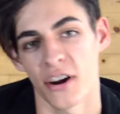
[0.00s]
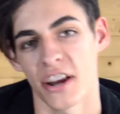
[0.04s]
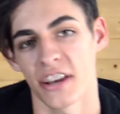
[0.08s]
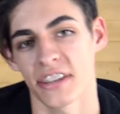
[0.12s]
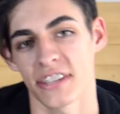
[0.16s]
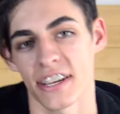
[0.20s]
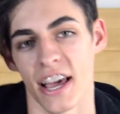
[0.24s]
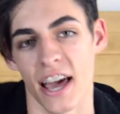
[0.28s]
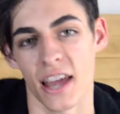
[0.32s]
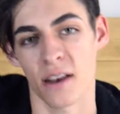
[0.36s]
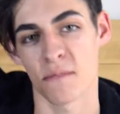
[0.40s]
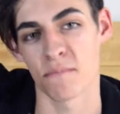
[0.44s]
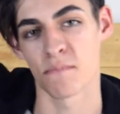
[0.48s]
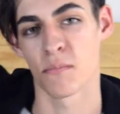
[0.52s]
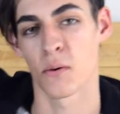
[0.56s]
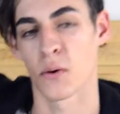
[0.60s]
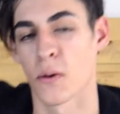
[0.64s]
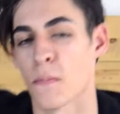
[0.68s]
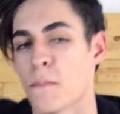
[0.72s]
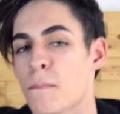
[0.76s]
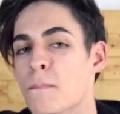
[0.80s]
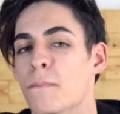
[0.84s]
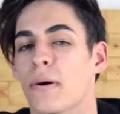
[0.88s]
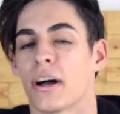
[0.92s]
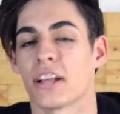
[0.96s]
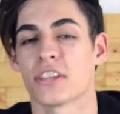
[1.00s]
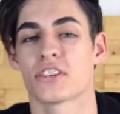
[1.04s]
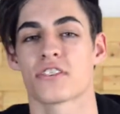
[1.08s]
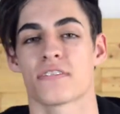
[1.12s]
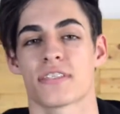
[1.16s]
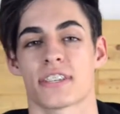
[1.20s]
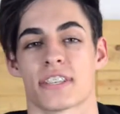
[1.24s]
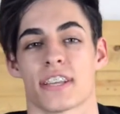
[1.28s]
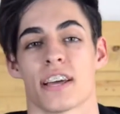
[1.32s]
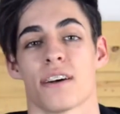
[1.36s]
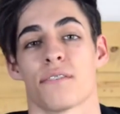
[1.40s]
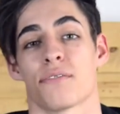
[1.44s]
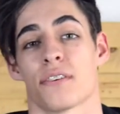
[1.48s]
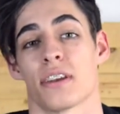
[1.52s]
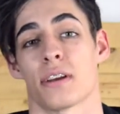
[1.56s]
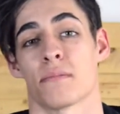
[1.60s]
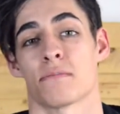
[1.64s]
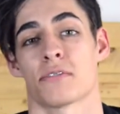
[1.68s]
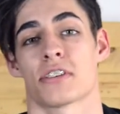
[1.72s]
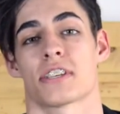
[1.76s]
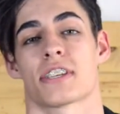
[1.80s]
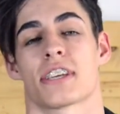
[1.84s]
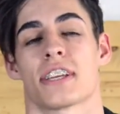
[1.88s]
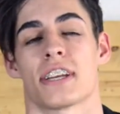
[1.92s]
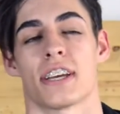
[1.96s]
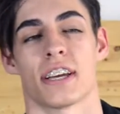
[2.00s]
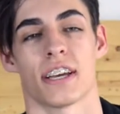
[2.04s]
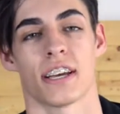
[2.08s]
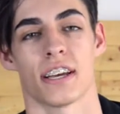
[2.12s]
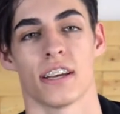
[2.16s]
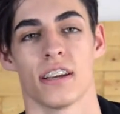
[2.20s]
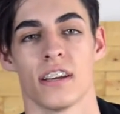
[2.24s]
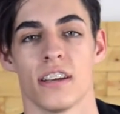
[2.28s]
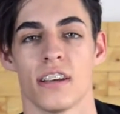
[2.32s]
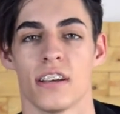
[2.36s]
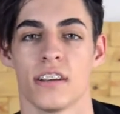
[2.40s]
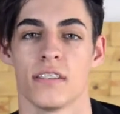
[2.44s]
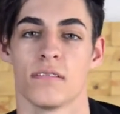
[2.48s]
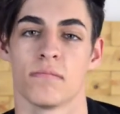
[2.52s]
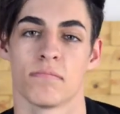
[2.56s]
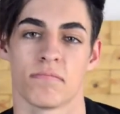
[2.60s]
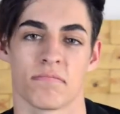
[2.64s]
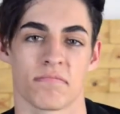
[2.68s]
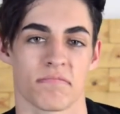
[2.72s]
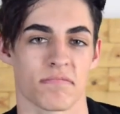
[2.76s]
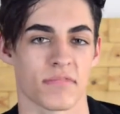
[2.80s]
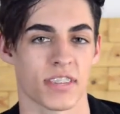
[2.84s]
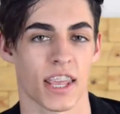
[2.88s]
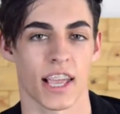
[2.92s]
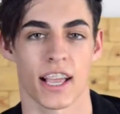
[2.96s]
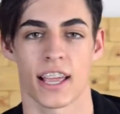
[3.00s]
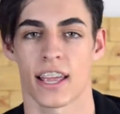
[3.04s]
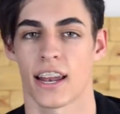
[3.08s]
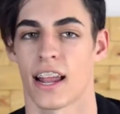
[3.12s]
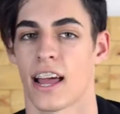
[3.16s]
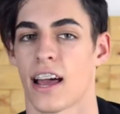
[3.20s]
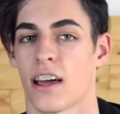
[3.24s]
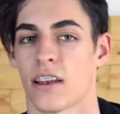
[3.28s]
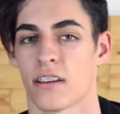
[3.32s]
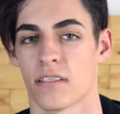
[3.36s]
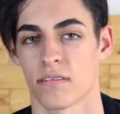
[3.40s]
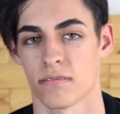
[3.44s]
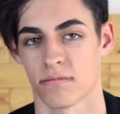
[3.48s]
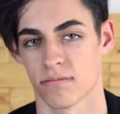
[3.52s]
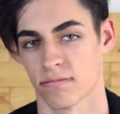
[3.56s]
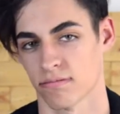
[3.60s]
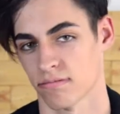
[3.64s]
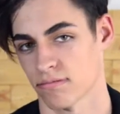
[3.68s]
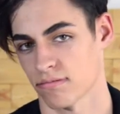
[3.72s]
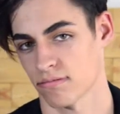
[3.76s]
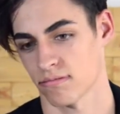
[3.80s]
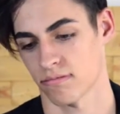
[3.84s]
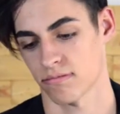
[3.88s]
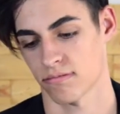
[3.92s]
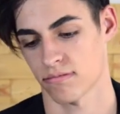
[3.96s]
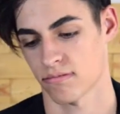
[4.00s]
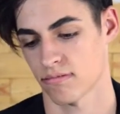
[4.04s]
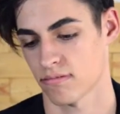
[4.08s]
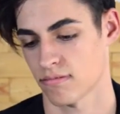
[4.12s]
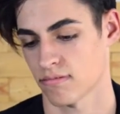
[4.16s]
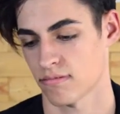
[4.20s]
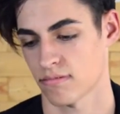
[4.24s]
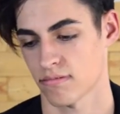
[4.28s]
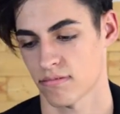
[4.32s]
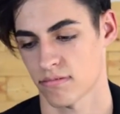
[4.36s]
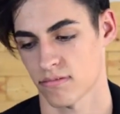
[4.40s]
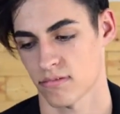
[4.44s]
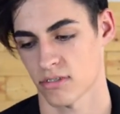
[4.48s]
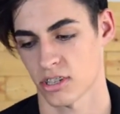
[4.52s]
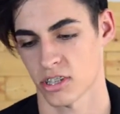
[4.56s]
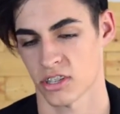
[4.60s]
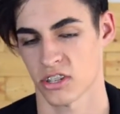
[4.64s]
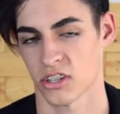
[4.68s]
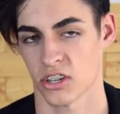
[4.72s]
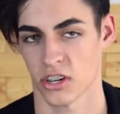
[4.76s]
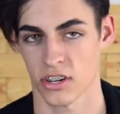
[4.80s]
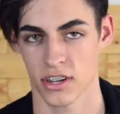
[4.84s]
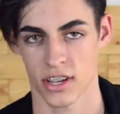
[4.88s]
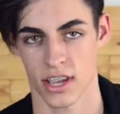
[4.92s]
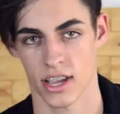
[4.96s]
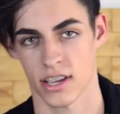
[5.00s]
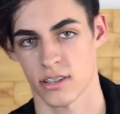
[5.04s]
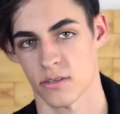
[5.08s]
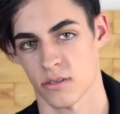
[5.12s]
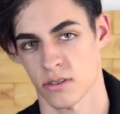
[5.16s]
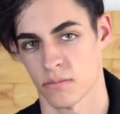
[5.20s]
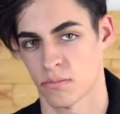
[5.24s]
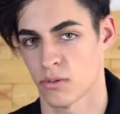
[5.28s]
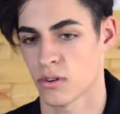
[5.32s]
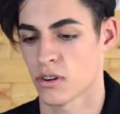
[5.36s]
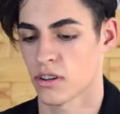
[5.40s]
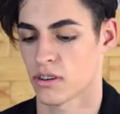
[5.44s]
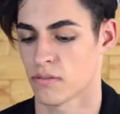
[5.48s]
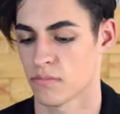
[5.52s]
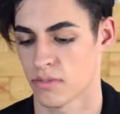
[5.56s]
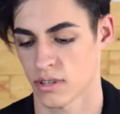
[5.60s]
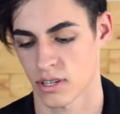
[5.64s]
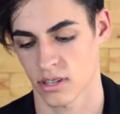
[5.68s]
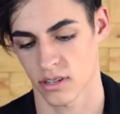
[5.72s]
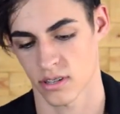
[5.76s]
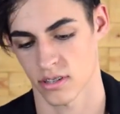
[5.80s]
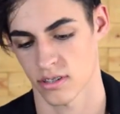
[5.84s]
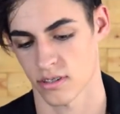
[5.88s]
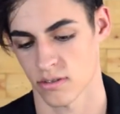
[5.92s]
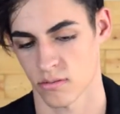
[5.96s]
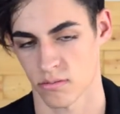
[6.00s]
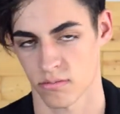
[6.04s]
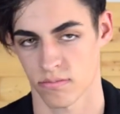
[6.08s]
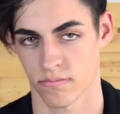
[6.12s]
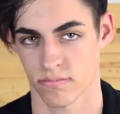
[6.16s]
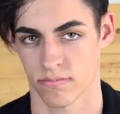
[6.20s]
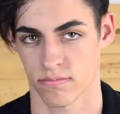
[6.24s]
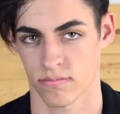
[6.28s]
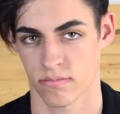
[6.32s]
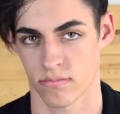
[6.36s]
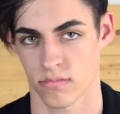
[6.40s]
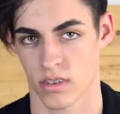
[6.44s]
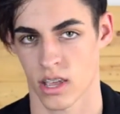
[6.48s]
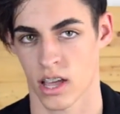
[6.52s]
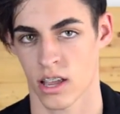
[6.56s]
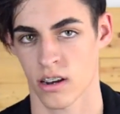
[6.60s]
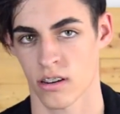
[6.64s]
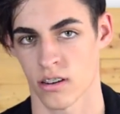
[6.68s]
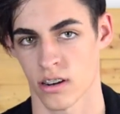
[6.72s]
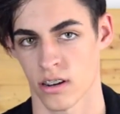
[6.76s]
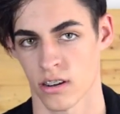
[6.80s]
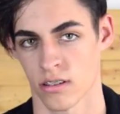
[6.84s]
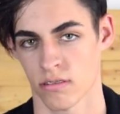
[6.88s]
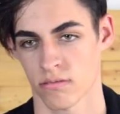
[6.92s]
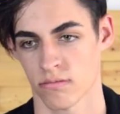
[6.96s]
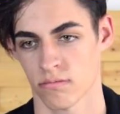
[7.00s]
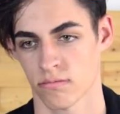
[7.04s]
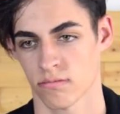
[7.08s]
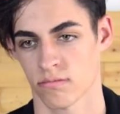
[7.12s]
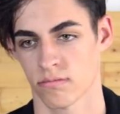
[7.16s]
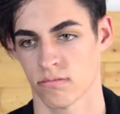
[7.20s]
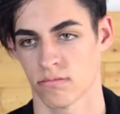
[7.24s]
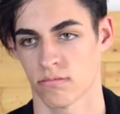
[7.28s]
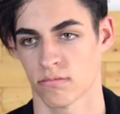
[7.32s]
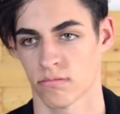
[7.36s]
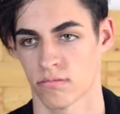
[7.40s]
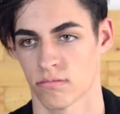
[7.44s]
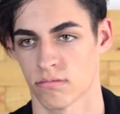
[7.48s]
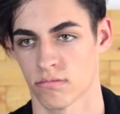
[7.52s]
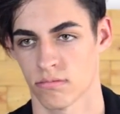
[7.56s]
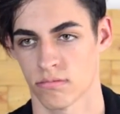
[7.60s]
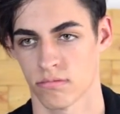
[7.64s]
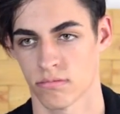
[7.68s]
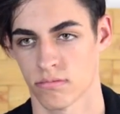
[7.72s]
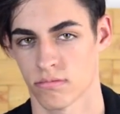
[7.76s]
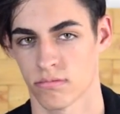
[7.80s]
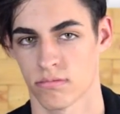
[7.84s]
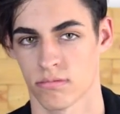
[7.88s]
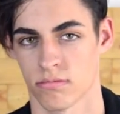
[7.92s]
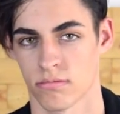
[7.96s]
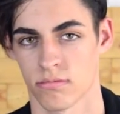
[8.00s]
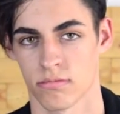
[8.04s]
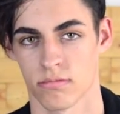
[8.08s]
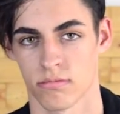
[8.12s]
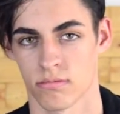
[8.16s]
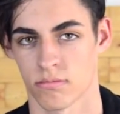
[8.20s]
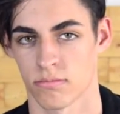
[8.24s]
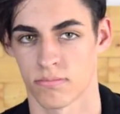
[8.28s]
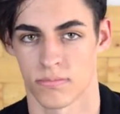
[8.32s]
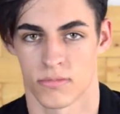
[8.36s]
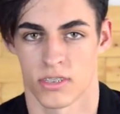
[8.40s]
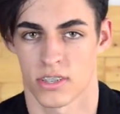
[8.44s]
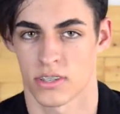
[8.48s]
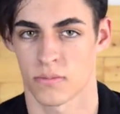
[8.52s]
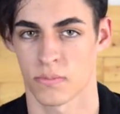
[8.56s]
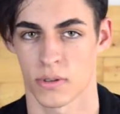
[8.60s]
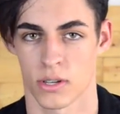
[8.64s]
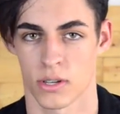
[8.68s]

went out and bought a bunch of stuff and I'm just gonna take it out and just show you guys what I bought because I don't know. Just